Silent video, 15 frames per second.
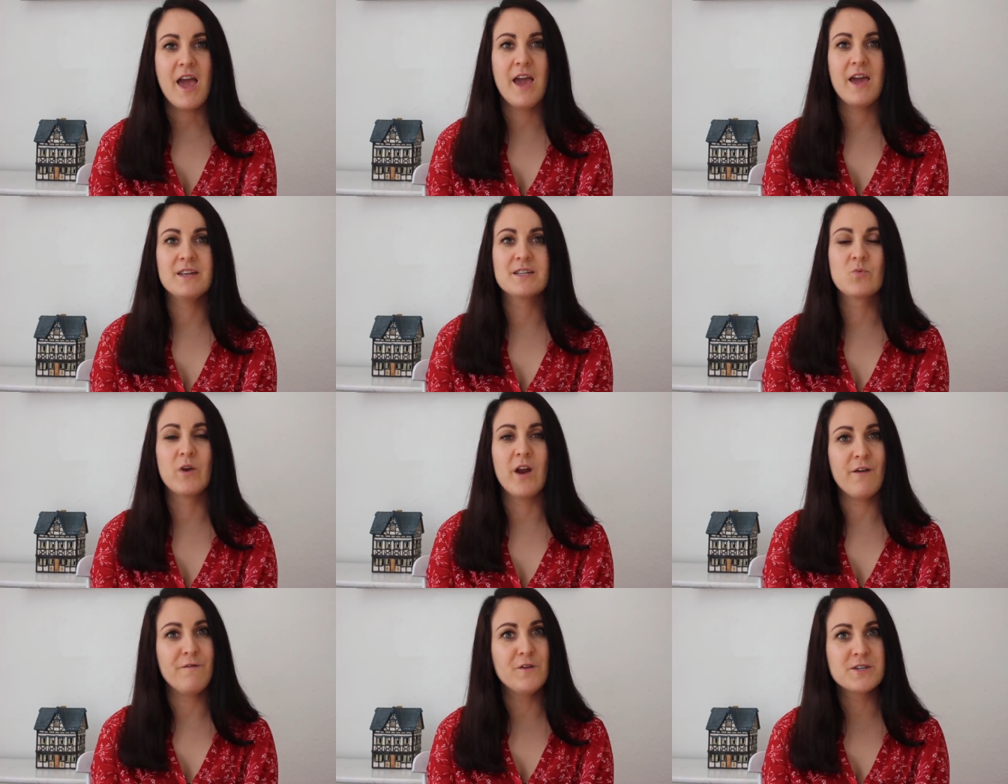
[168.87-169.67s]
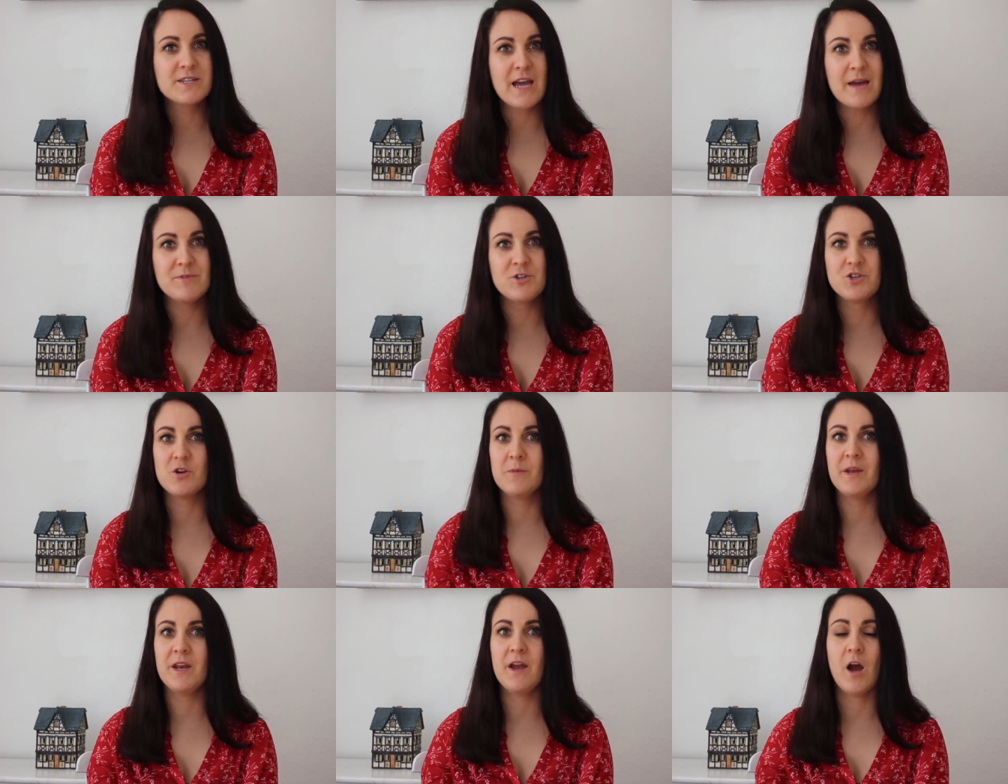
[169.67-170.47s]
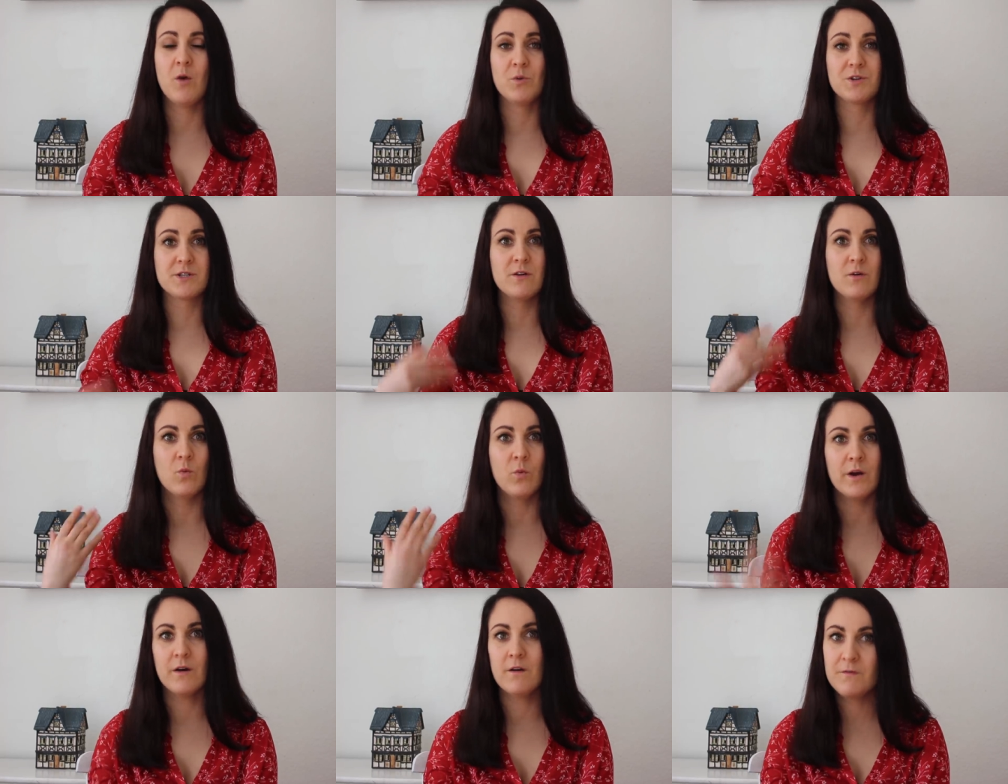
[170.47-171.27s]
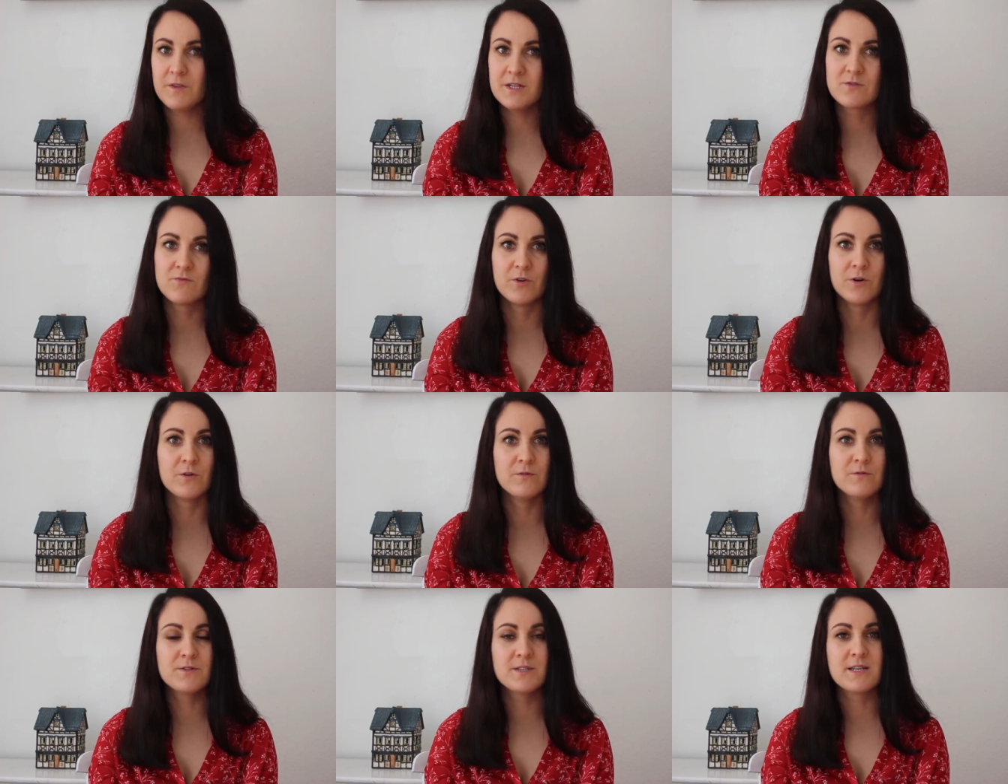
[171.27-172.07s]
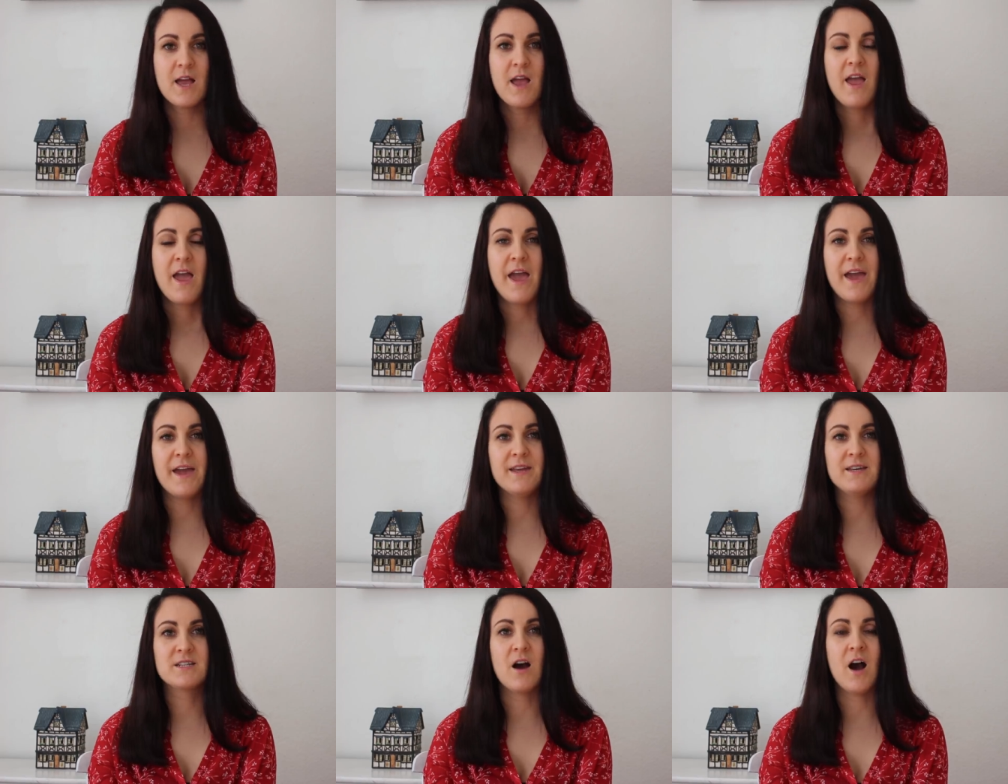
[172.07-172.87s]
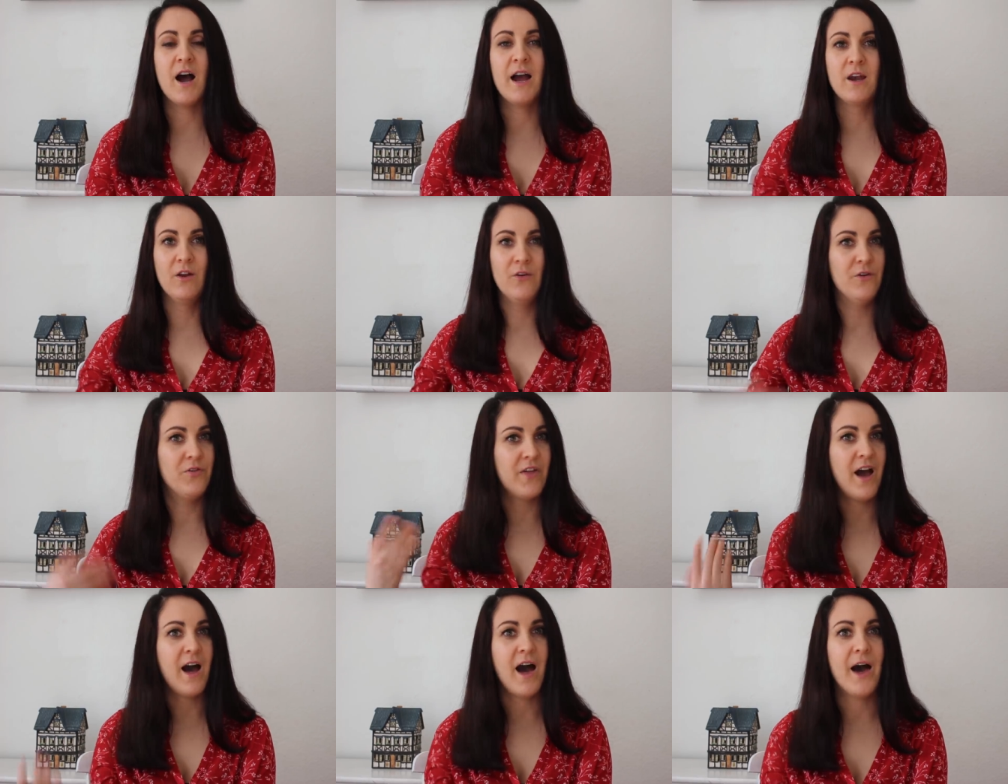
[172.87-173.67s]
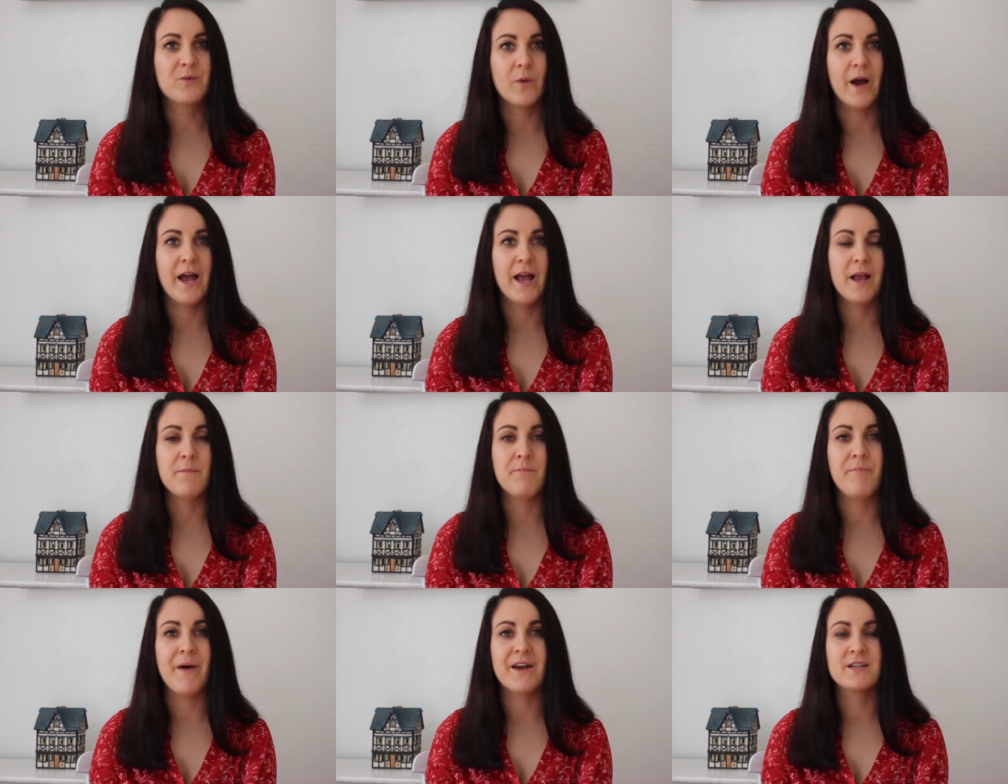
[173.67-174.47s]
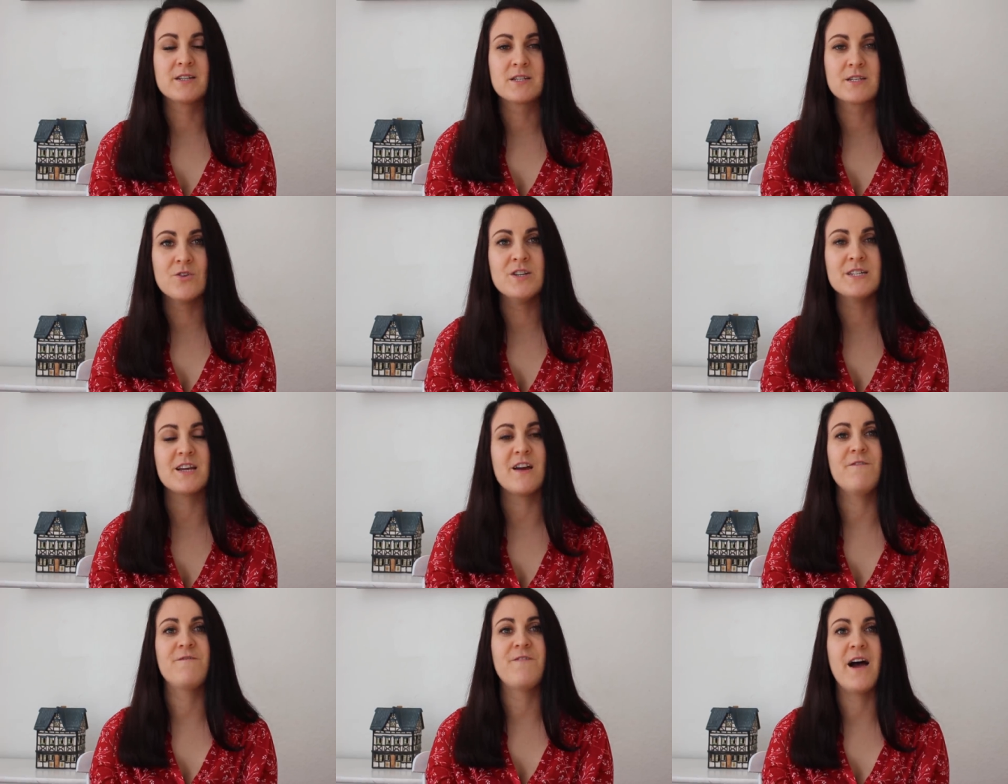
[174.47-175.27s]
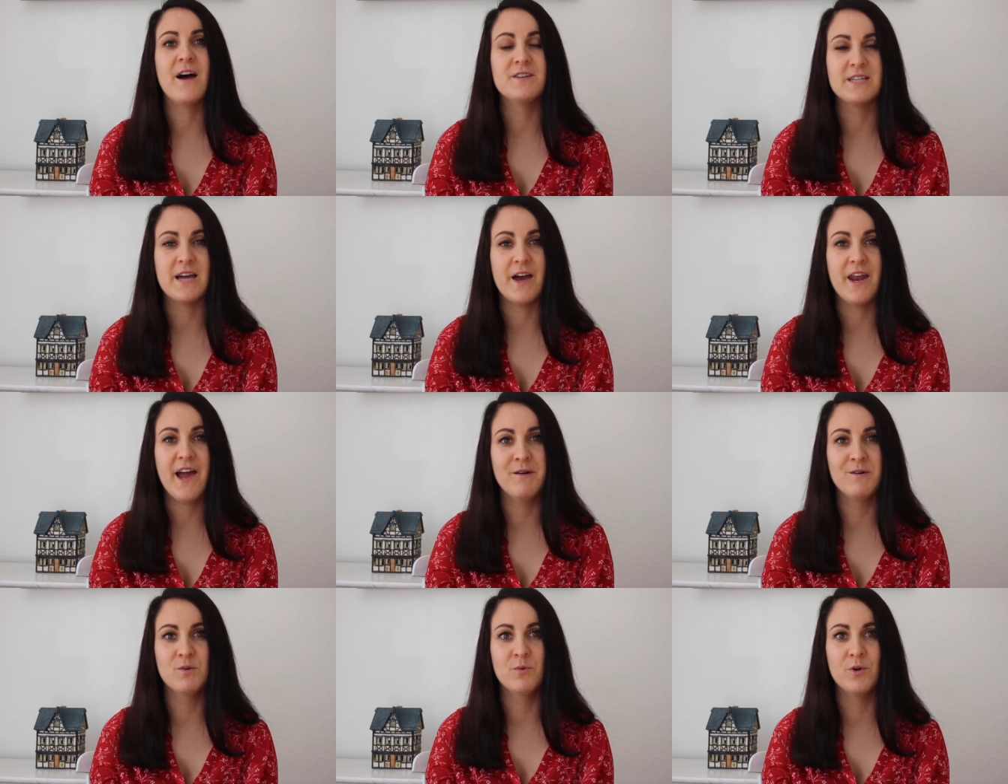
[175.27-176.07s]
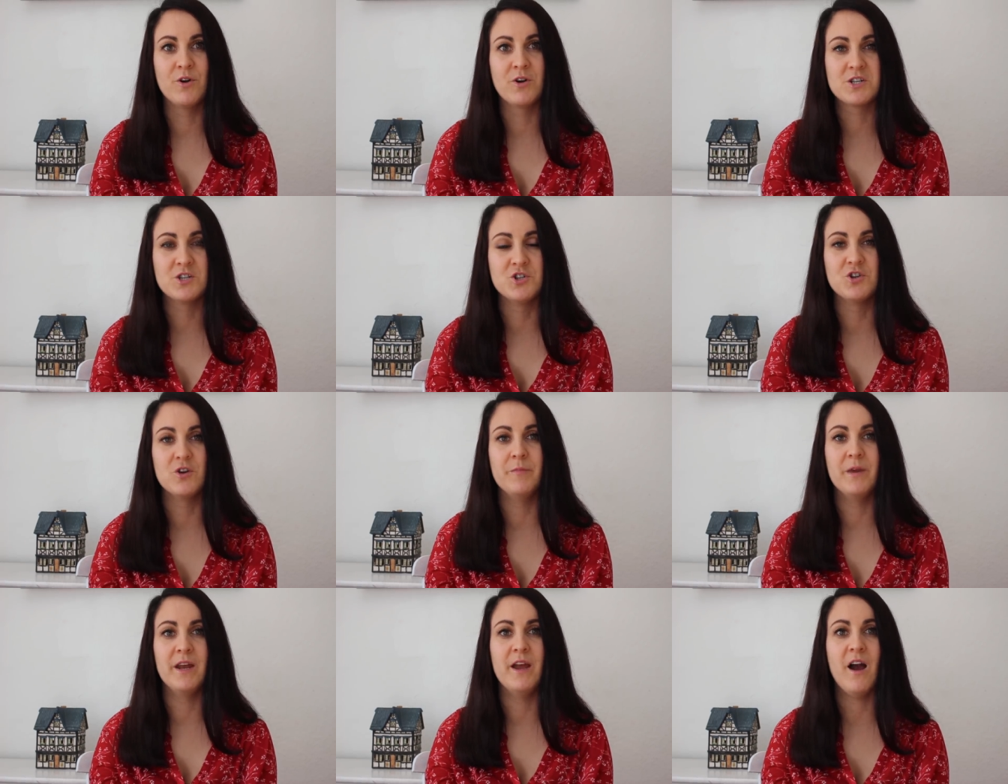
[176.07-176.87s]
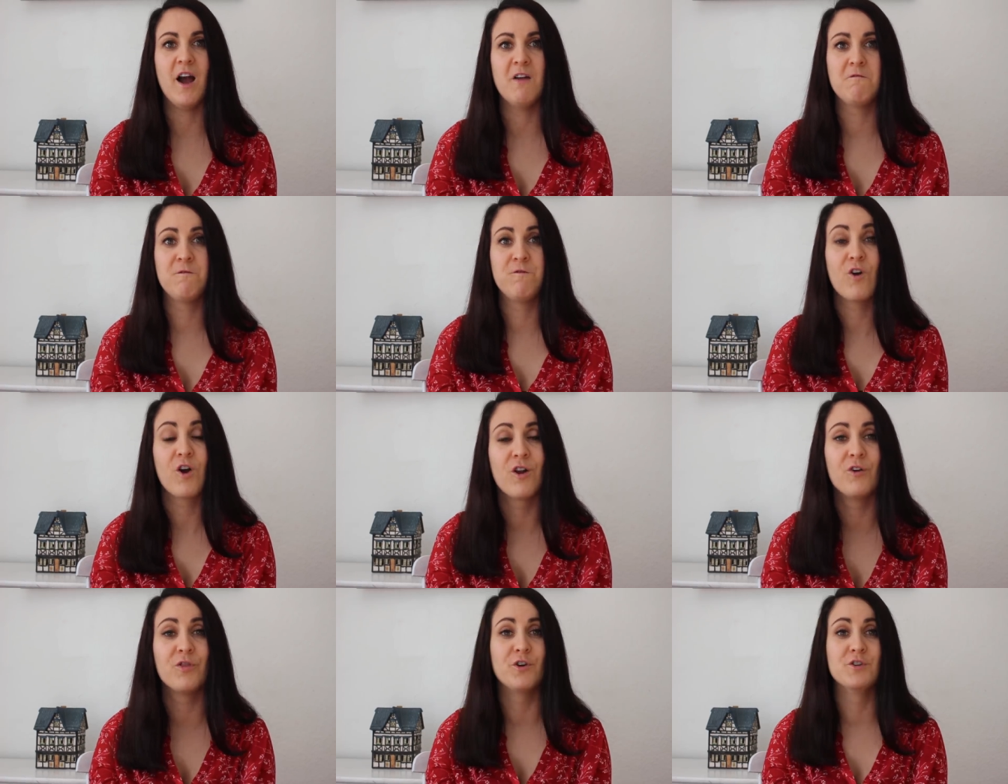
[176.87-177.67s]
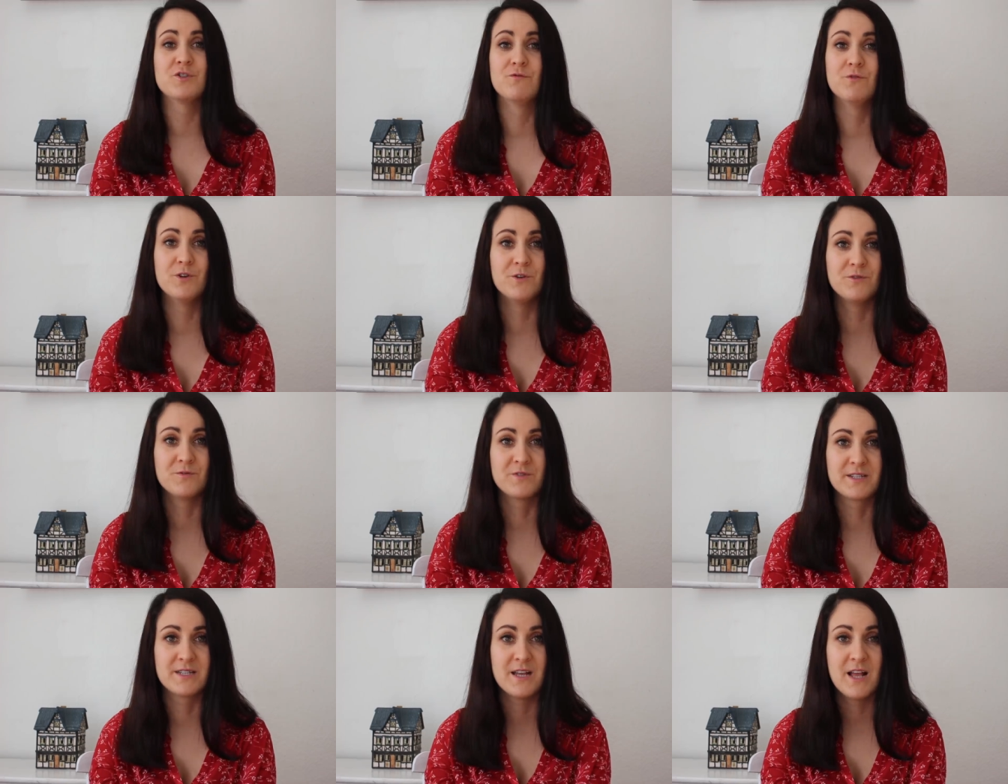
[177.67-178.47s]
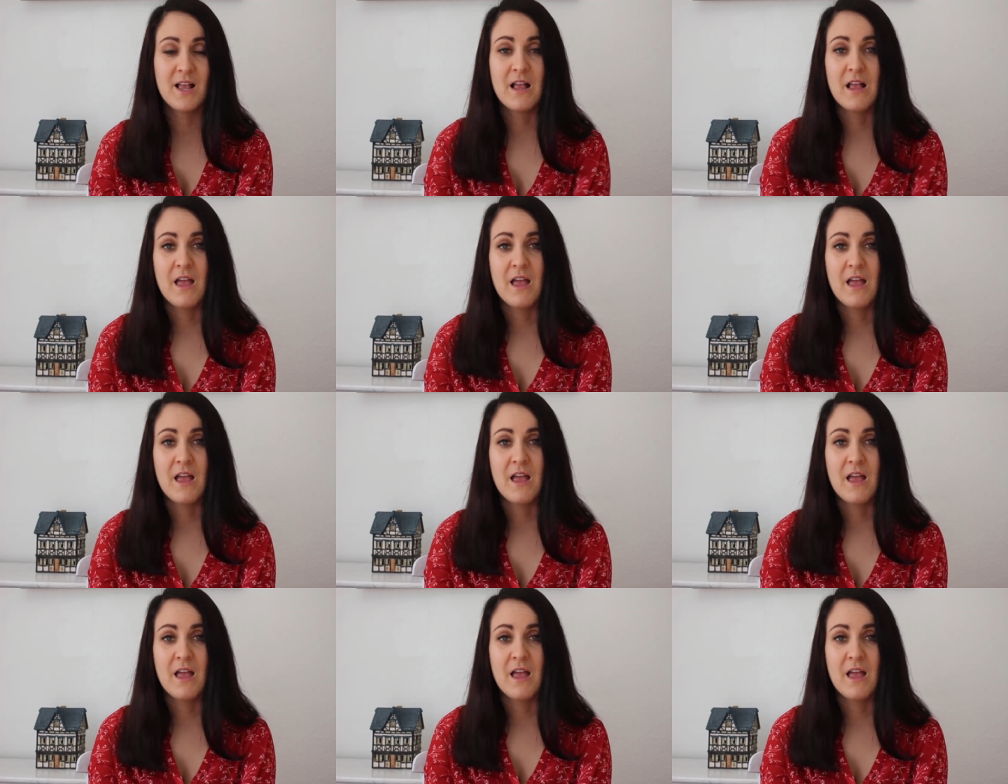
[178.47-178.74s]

And when I first came to Germany, I wasn't aware of these rules and I learned the hard way, but as soon as I found out how it worked in Germany, I followed those rules.